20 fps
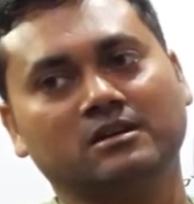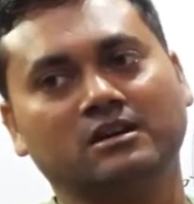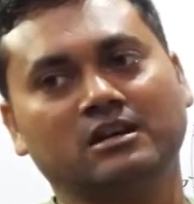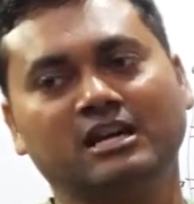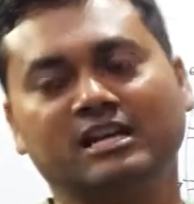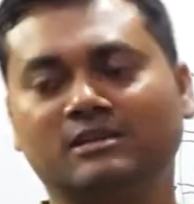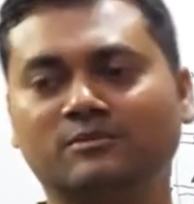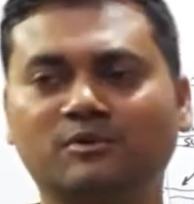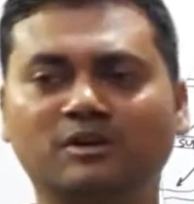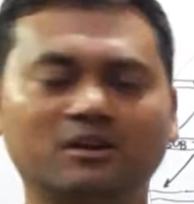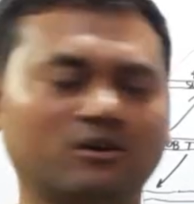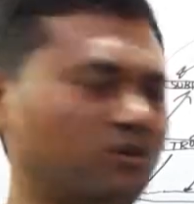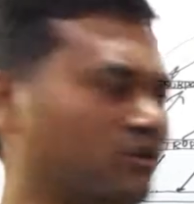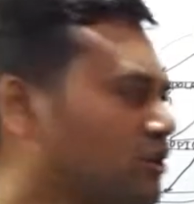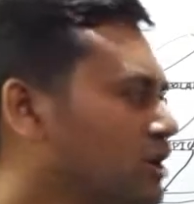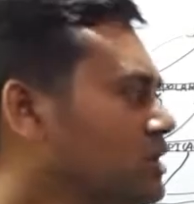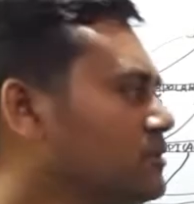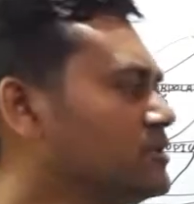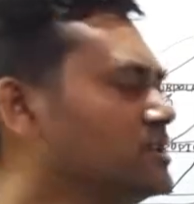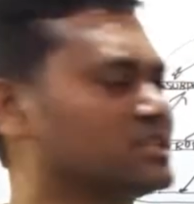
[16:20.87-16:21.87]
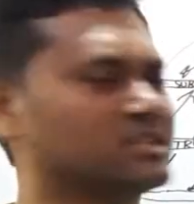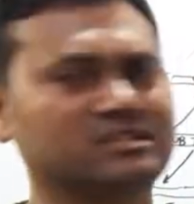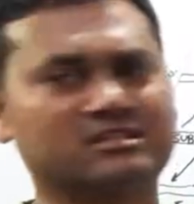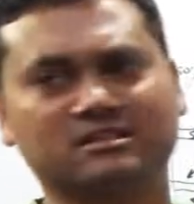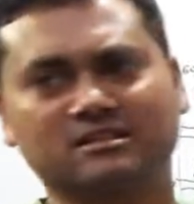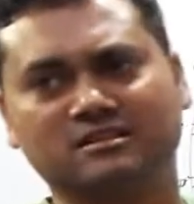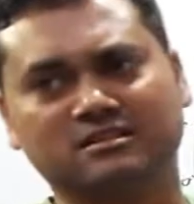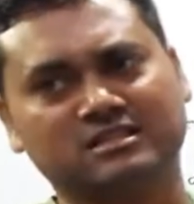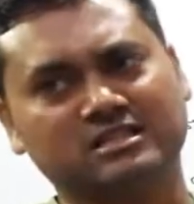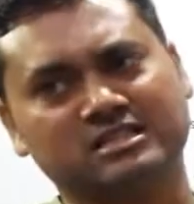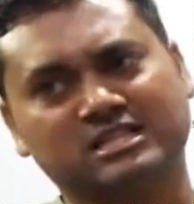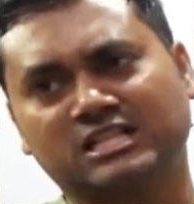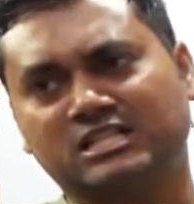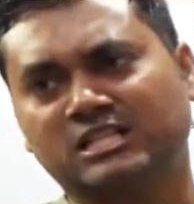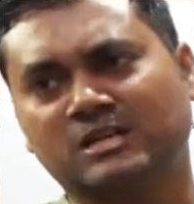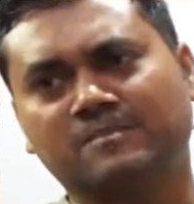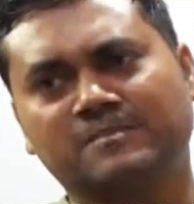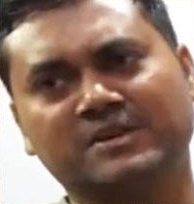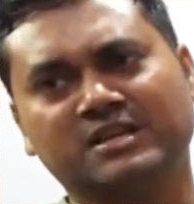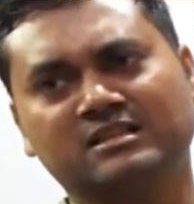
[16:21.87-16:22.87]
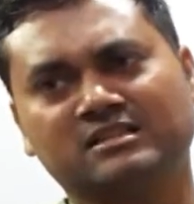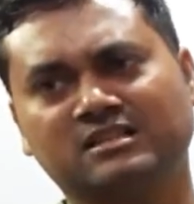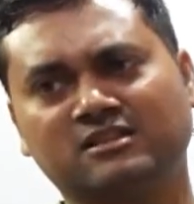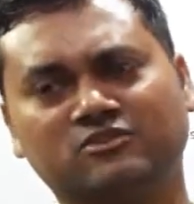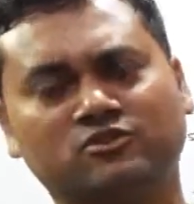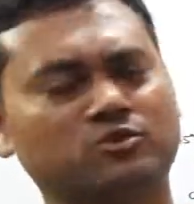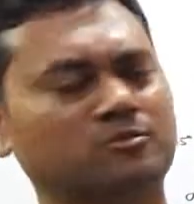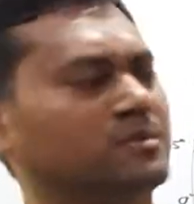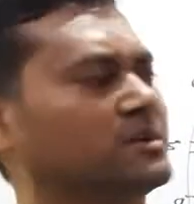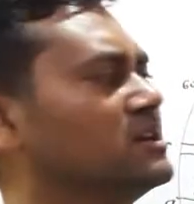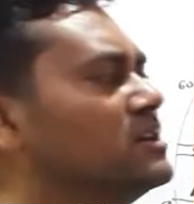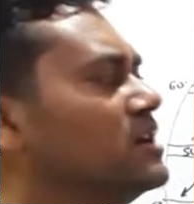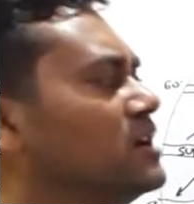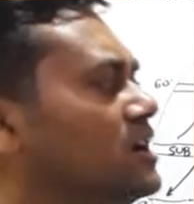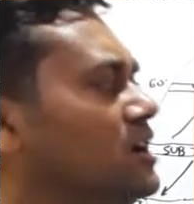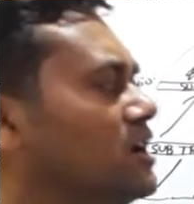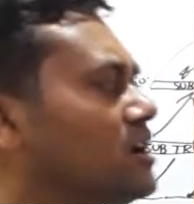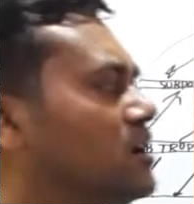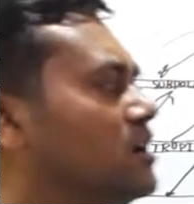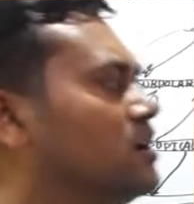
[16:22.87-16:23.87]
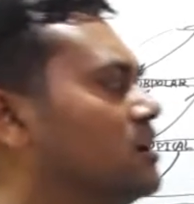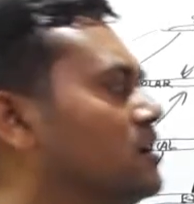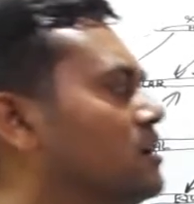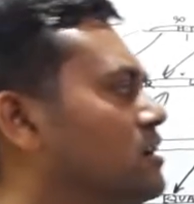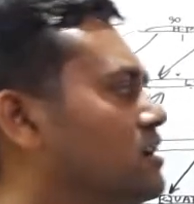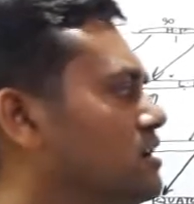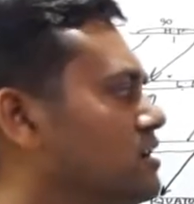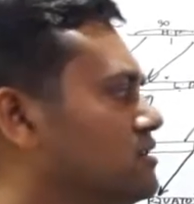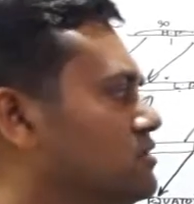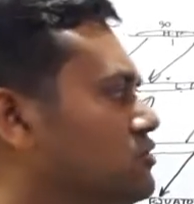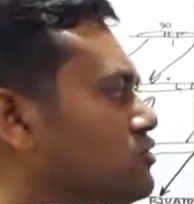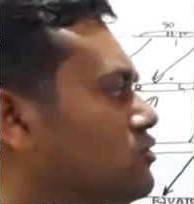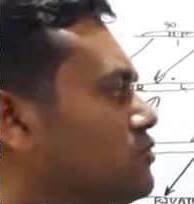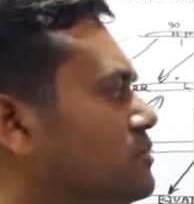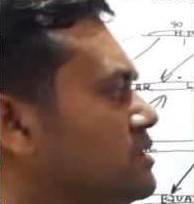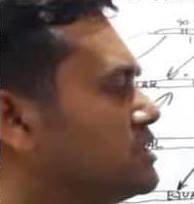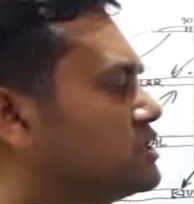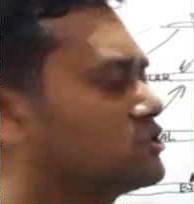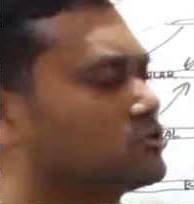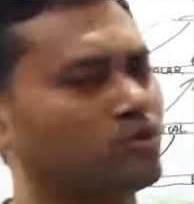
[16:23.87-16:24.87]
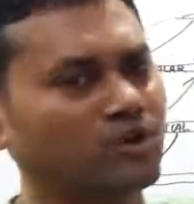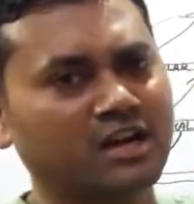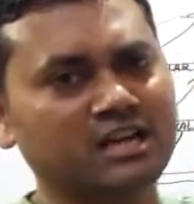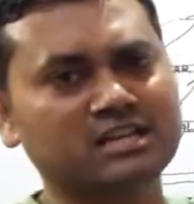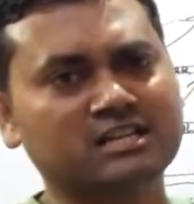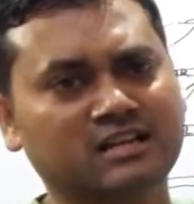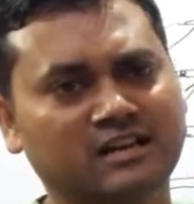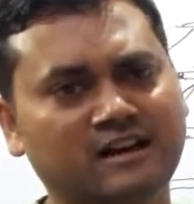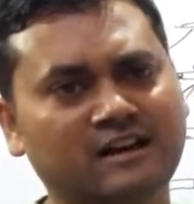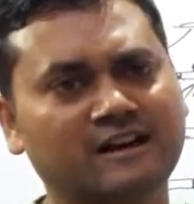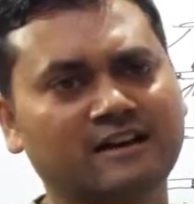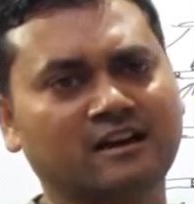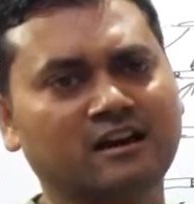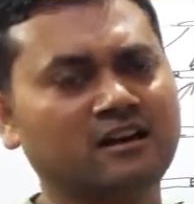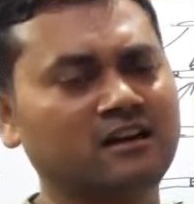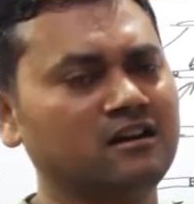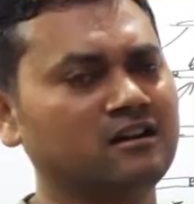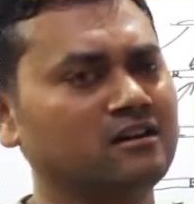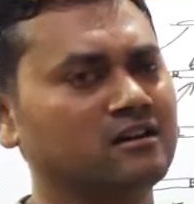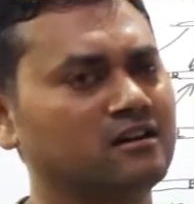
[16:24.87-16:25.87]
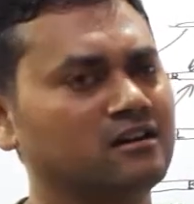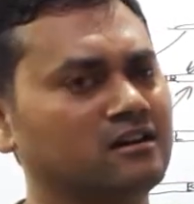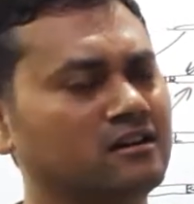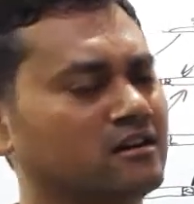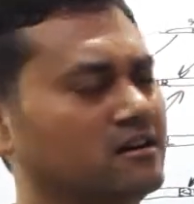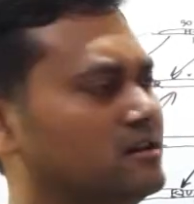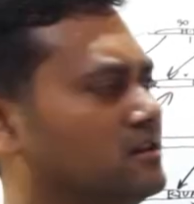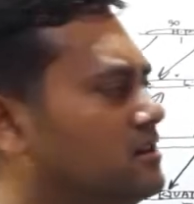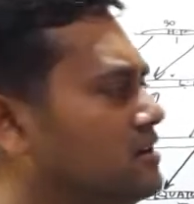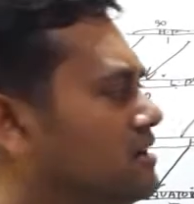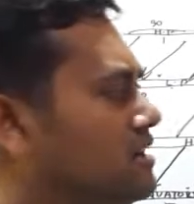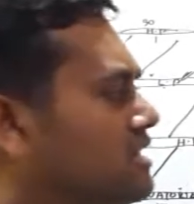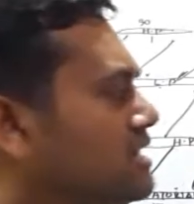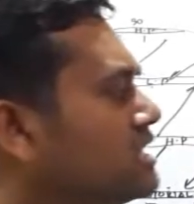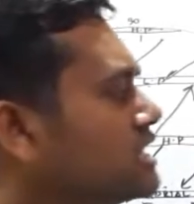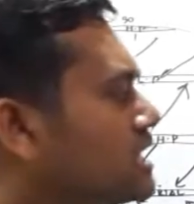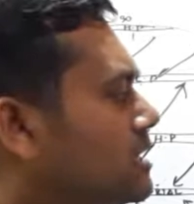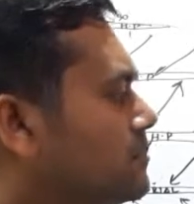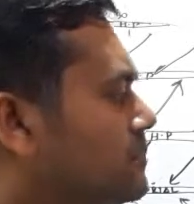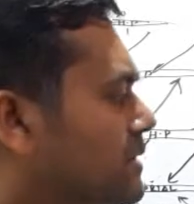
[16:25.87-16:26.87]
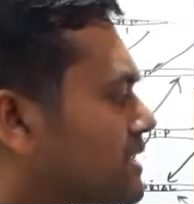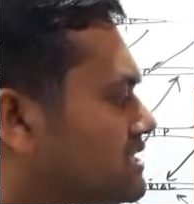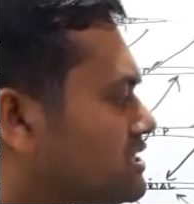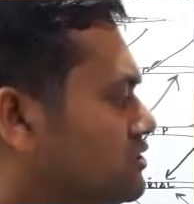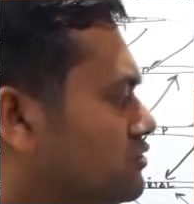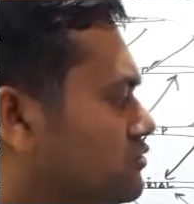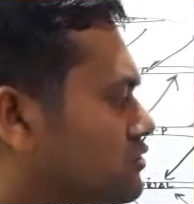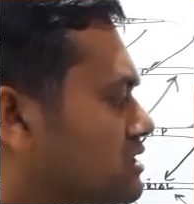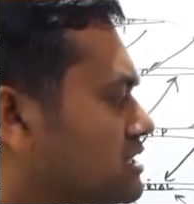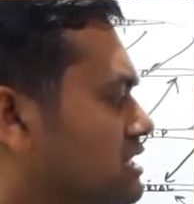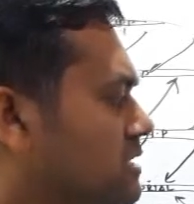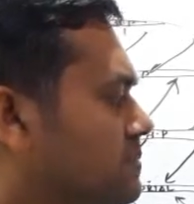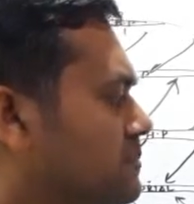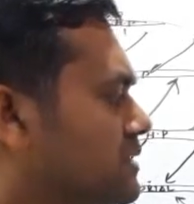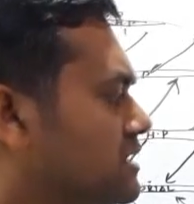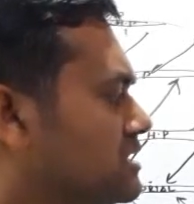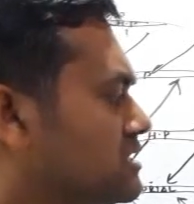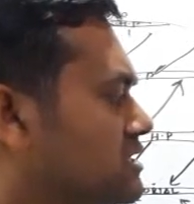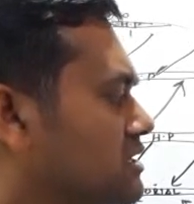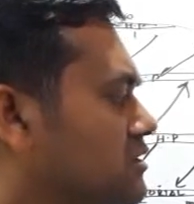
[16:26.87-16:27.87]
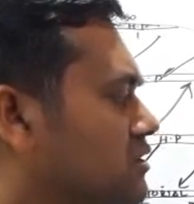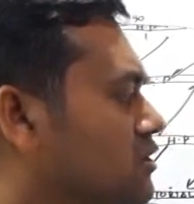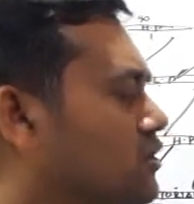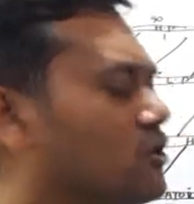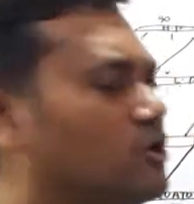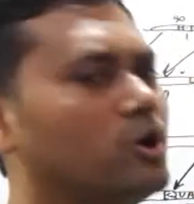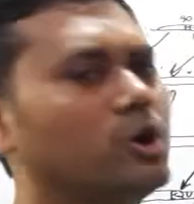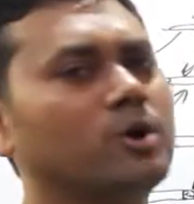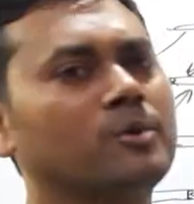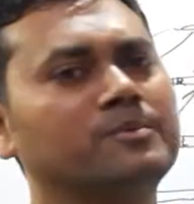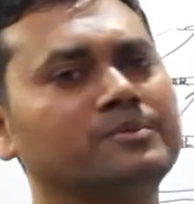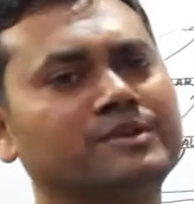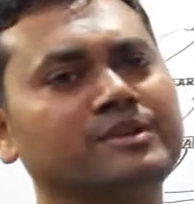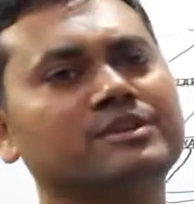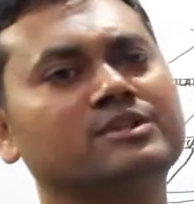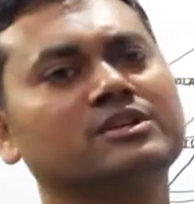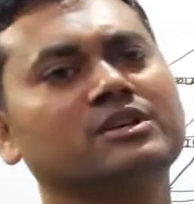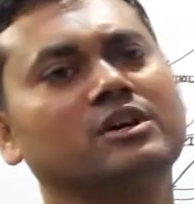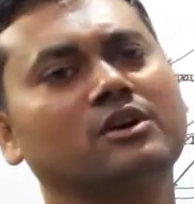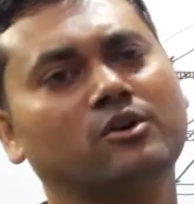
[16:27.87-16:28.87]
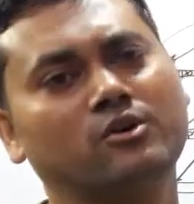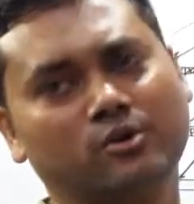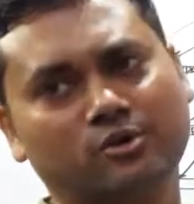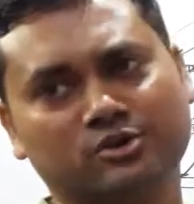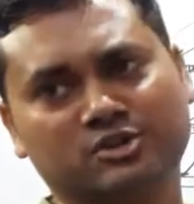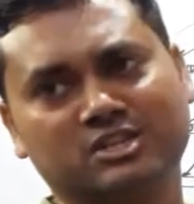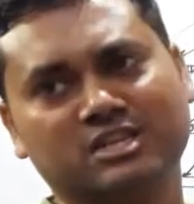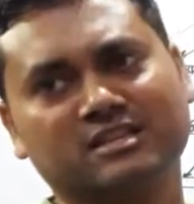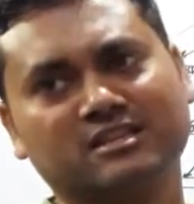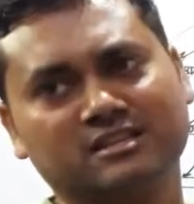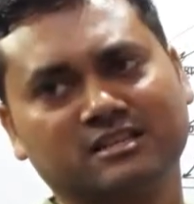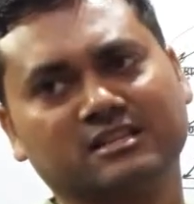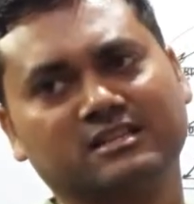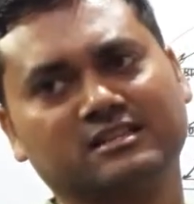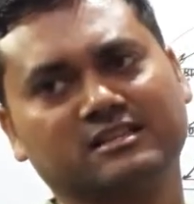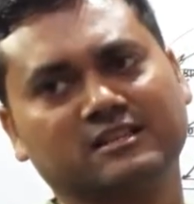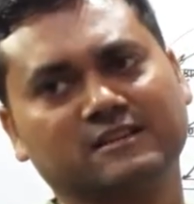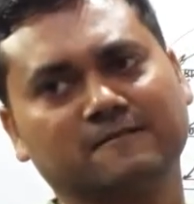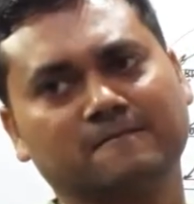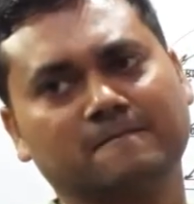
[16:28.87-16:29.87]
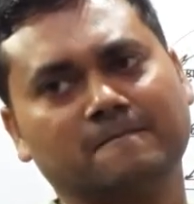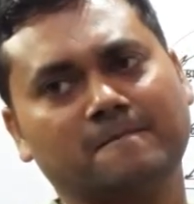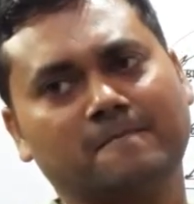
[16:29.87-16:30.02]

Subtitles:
It will always, the temperature would be means quite higher in comparison to the temperature of this ocean region.